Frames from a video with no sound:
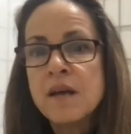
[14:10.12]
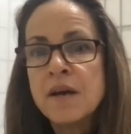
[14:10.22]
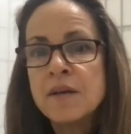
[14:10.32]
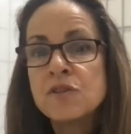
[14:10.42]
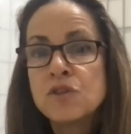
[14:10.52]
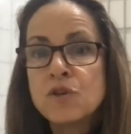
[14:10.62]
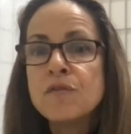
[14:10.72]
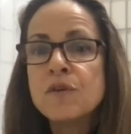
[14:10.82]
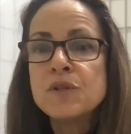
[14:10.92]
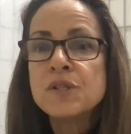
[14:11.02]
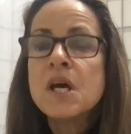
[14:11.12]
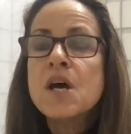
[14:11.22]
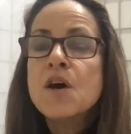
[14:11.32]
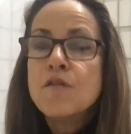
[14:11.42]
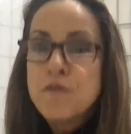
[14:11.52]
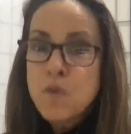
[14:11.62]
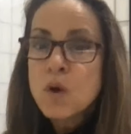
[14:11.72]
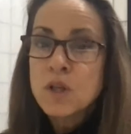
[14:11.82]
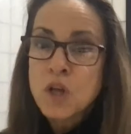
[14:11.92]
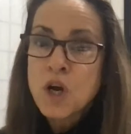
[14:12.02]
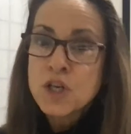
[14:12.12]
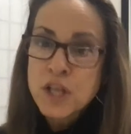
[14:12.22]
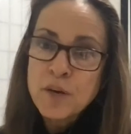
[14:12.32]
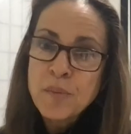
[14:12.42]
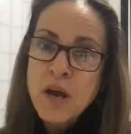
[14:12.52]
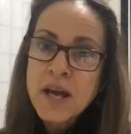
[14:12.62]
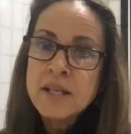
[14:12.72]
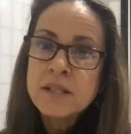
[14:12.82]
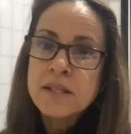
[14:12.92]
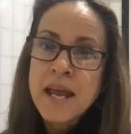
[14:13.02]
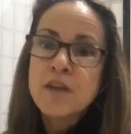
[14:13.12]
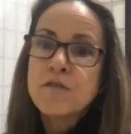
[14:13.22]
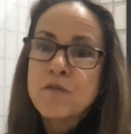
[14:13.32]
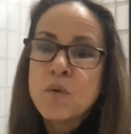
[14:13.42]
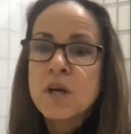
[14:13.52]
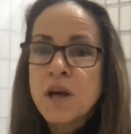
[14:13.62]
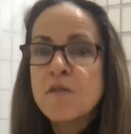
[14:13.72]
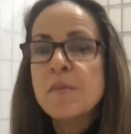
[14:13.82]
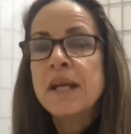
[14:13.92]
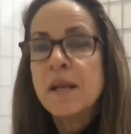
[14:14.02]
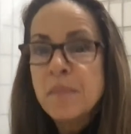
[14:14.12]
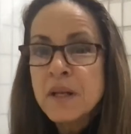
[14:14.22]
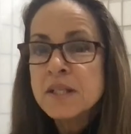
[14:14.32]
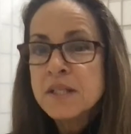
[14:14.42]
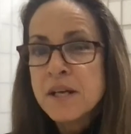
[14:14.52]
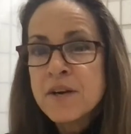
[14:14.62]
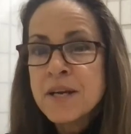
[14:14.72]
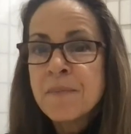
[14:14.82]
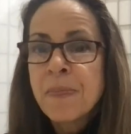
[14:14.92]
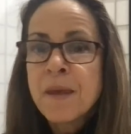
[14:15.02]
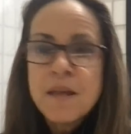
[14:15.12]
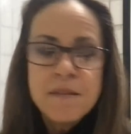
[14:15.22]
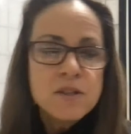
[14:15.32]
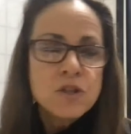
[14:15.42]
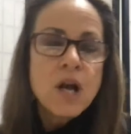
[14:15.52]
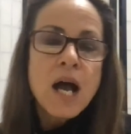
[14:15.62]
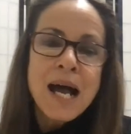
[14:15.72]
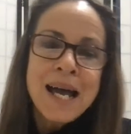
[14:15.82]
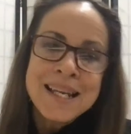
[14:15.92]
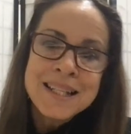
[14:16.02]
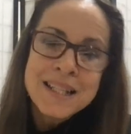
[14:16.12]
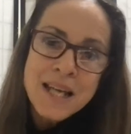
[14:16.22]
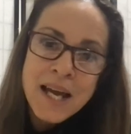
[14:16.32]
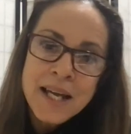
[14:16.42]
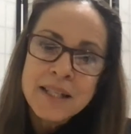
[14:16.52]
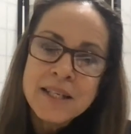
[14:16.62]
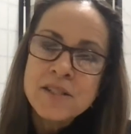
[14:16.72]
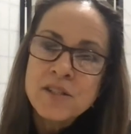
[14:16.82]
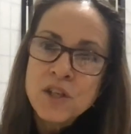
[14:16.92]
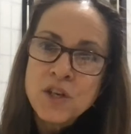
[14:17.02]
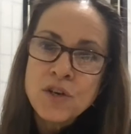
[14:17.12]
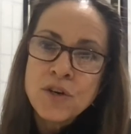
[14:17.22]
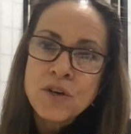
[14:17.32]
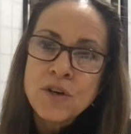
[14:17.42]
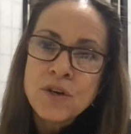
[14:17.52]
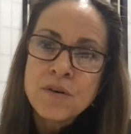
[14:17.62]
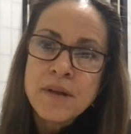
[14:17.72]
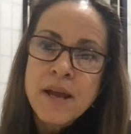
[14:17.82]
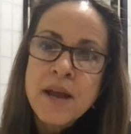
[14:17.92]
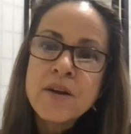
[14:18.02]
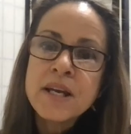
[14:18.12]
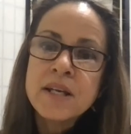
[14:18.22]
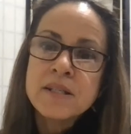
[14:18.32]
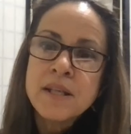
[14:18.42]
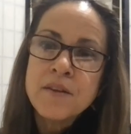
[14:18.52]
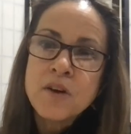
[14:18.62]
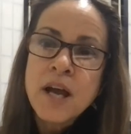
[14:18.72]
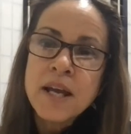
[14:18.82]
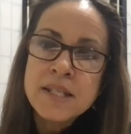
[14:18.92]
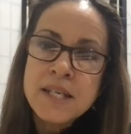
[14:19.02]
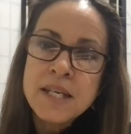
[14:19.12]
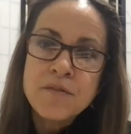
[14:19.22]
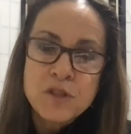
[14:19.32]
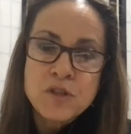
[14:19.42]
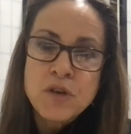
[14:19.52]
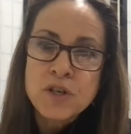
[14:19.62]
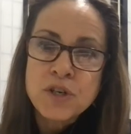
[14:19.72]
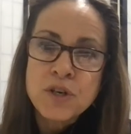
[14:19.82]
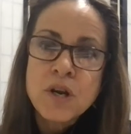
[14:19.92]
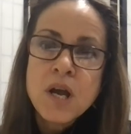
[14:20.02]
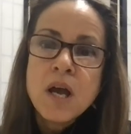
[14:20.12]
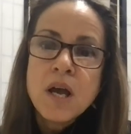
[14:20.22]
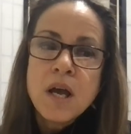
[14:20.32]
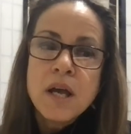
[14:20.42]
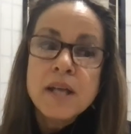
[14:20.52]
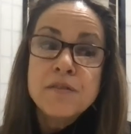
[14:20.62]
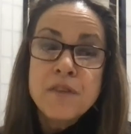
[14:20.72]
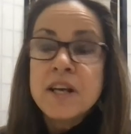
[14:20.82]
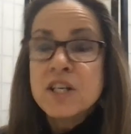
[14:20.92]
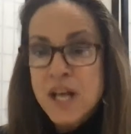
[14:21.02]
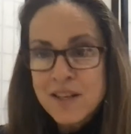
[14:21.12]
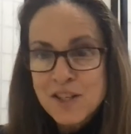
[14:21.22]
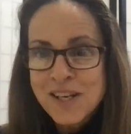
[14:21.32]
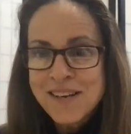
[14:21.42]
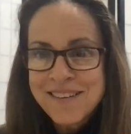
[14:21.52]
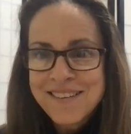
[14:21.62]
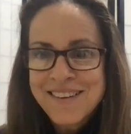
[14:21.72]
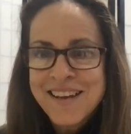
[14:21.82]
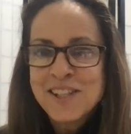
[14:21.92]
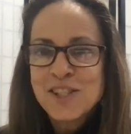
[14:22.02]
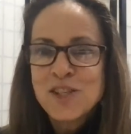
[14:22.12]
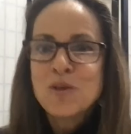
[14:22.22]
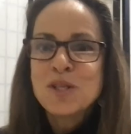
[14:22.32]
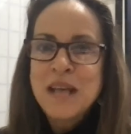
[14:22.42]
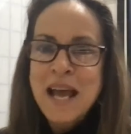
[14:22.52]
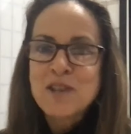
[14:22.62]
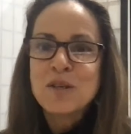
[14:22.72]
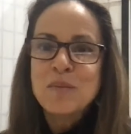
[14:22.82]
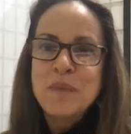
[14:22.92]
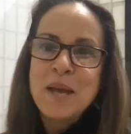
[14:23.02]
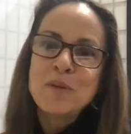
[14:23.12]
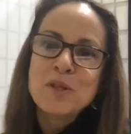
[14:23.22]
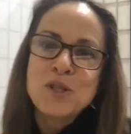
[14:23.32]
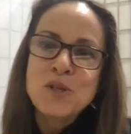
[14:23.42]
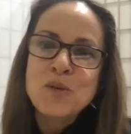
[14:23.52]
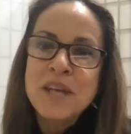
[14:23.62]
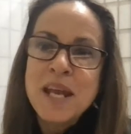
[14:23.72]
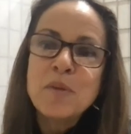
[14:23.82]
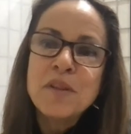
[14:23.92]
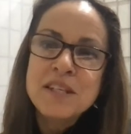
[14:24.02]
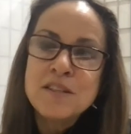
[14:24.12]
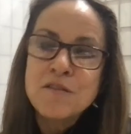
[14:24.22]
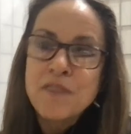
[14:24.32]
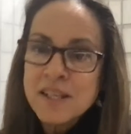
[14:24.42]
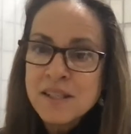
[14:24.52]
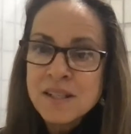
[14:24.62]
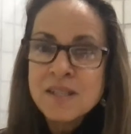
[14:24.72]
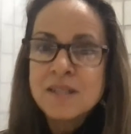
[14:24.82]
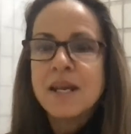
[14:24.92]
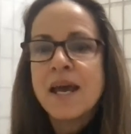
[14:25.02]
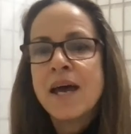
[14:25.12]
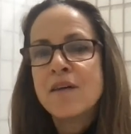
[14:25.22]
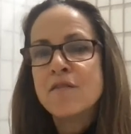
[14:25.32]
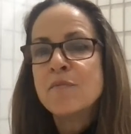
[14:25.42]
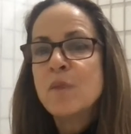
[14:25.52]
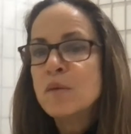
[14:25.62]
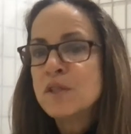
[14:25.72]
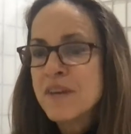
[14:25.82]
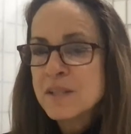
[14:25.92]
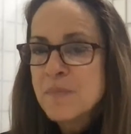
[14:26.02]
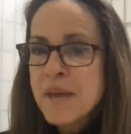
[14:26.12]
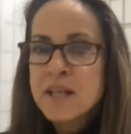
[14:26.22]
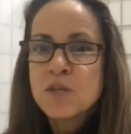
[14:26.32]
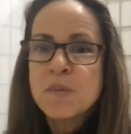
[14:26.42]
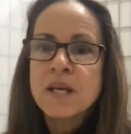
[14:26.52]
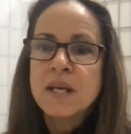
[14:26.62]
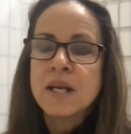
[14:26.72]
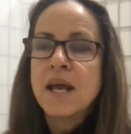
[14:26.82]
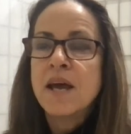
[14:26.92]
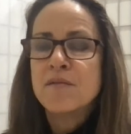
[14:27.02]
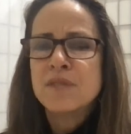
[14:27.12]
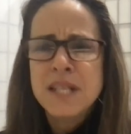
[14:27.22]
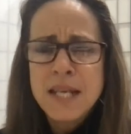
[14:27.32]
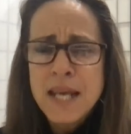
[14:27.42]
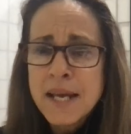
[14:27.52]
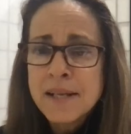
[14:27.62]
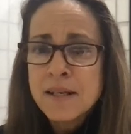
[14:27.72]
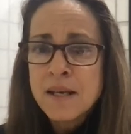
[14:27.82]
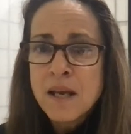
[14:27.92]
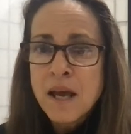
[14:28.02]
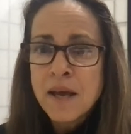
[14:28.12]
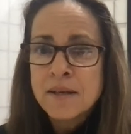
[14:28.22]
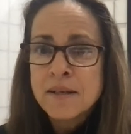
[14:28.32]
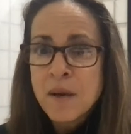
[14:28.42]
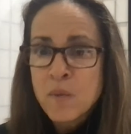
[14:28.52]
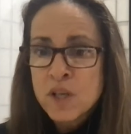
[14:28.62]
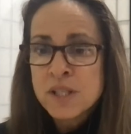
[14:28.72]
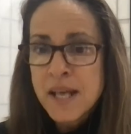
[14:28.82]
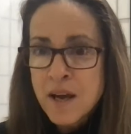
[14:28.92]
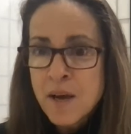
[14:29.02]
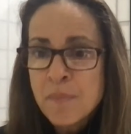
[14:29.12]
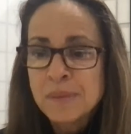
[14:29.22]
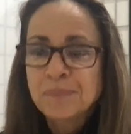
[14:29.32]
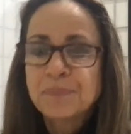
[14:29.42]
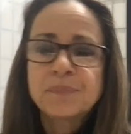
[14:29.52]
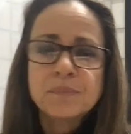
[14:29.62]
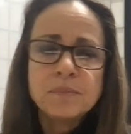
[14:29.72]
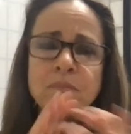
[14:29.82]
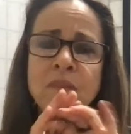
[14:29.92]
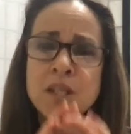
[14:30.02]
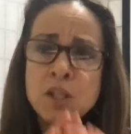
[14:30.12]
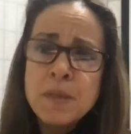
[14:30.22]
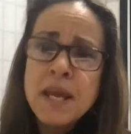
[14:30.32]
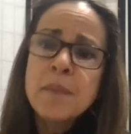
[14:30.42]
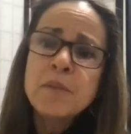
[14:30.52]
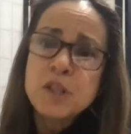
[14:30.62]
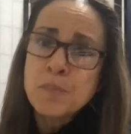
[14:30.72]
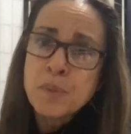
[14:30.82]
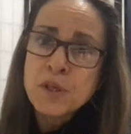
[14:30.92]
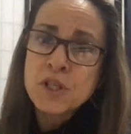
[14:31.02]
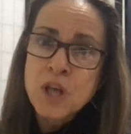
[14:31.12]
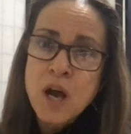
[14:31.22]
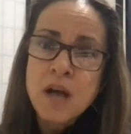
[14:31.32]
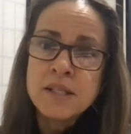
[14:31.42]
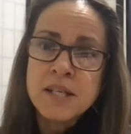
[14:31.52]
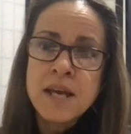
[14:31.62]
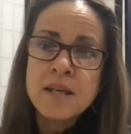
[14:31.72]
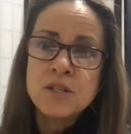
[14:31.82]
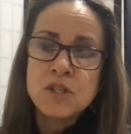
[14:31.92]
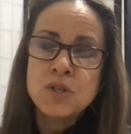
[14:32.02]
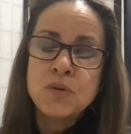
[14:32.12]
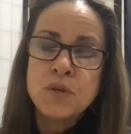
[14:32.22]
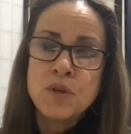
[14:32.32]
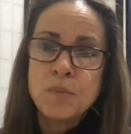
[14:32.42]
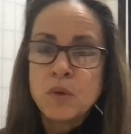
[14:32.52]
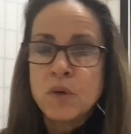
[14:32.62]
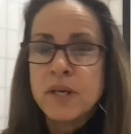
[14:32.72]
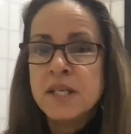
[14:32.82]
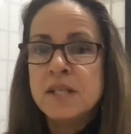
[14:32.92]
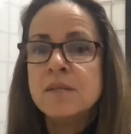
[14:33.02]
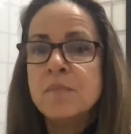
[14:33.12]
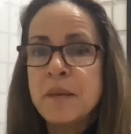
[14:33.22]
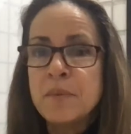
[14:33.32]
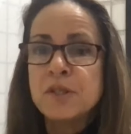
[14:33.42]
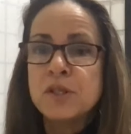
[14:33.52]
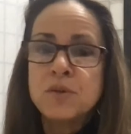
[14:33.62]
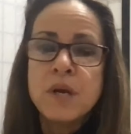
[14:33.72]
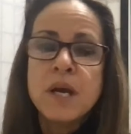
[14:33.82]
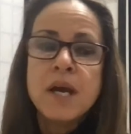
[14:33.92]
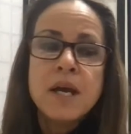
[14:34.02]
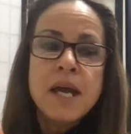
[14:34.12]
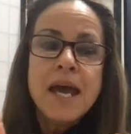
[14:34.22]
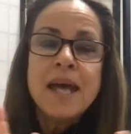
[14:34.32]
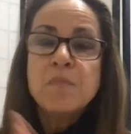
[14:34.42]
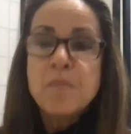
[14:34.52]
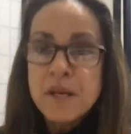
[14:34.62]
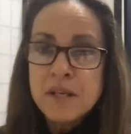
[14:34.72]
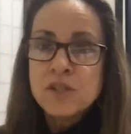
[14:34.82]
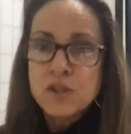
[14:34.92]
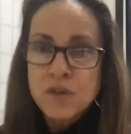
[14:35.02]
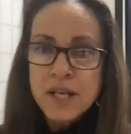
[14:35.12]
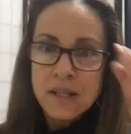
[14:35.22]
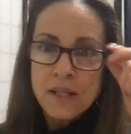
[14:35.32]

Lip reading: servers for large enterprise and for government and military. These are highly, highly secure areas, and their IT infrastructure is very challenging. And so to actually be able to enable these devices and have mobile device management and have CDN networks set up to be able to push content to your employees and be able to administrate,